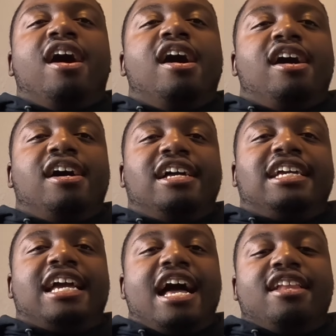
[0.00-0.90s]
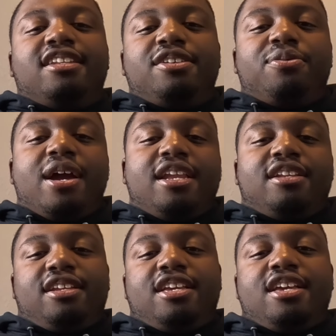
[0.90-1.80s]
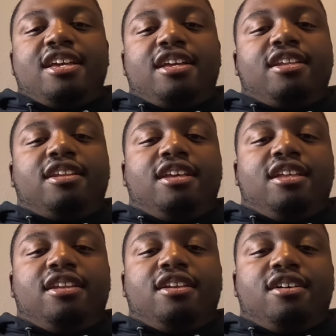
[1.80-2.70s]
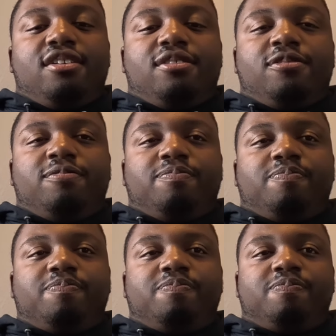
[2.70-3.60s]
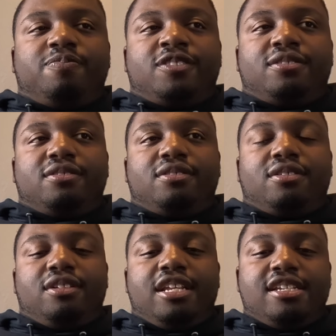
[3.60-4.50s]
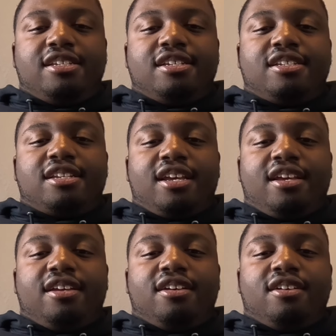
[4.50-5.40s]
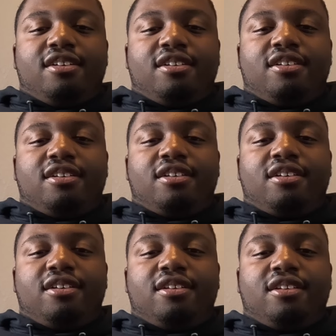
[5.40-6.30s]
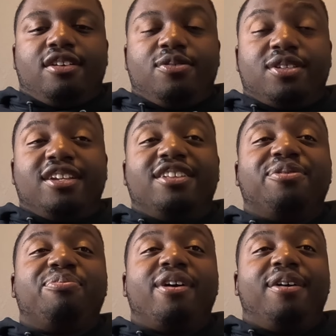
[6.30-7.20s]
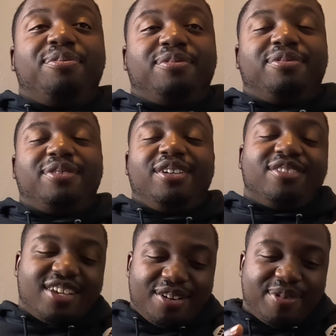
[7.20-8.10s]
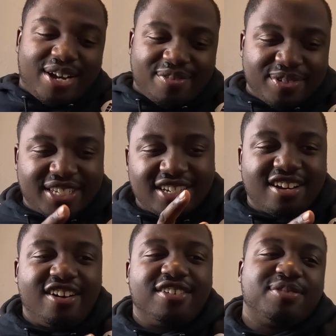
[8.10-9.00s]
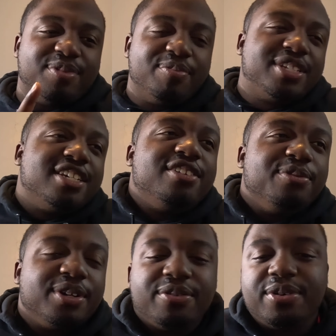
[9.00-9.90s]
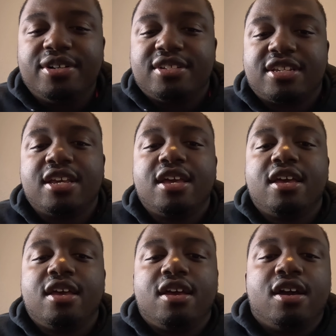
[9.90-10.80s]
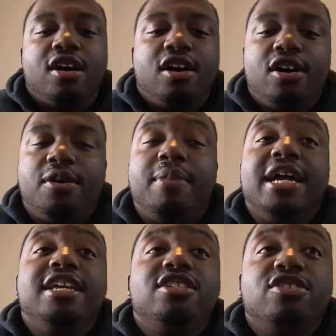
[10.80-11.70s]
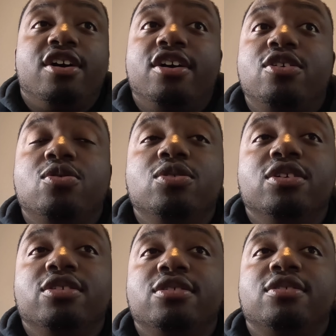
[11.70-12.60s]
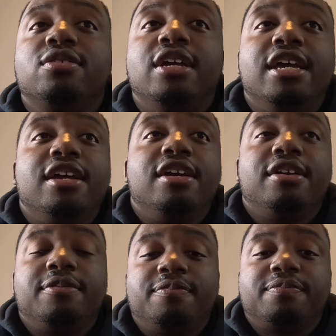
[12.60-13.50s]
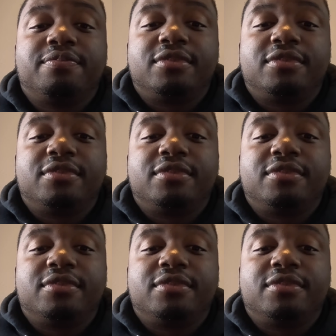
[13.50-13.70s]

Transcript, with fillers: it got derated again, and um, let's just say uh, it was another problem. We're gonna talk about how much it cost, but I'm gonna tell you what it was. Um, my EGR cooler and